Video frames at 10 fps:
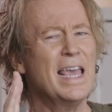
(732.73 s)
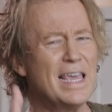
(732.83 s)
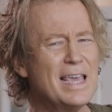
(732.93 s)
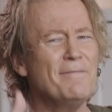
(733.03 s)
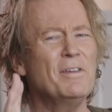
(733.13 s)

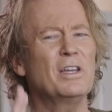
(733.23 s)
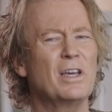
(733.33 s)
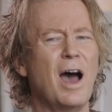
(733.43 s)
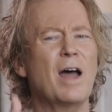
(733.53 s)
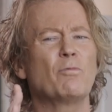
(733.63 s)
even
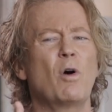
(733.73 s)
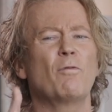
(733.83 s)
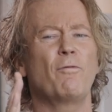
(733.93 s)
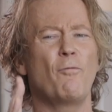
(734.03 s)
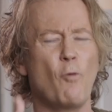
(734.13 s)
God
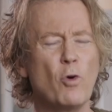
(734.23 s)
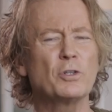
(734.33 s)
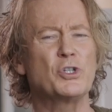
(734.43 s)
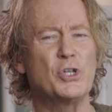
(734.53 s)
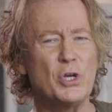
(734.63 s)
won't
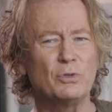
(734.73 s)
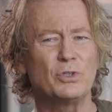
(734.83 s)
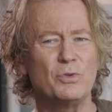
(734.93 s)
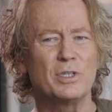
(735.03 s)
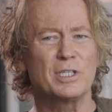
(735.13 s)
force you
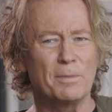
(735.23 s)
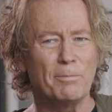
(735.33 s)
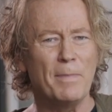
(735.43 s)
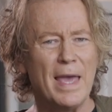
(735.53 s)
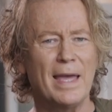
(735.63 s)
to
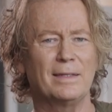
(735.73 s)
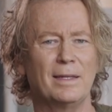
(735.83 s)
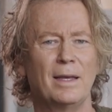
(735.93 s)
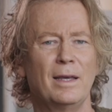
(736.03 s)
submit